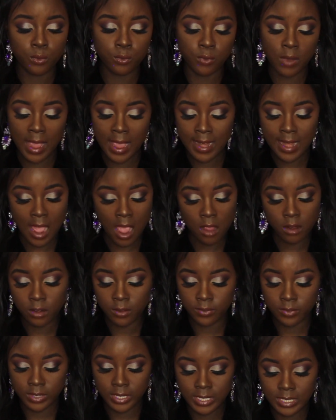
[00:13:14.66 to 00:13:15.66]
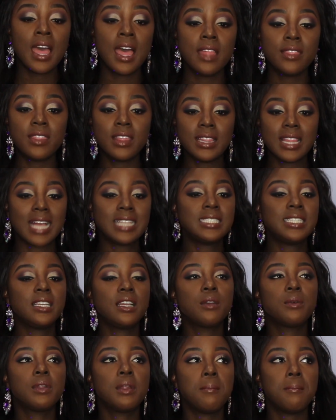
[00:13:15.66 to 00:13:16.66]
ran out of these. The last
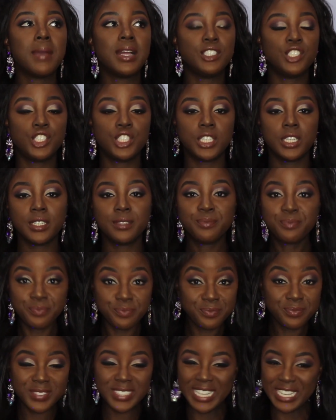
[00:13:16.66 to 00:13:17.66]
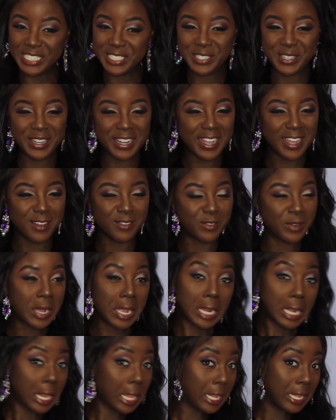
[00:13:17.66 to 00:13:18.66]
thing I want to mention, yeah, sorry, I have
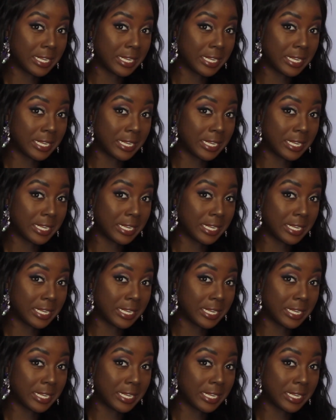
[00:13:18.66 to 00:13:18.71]
one.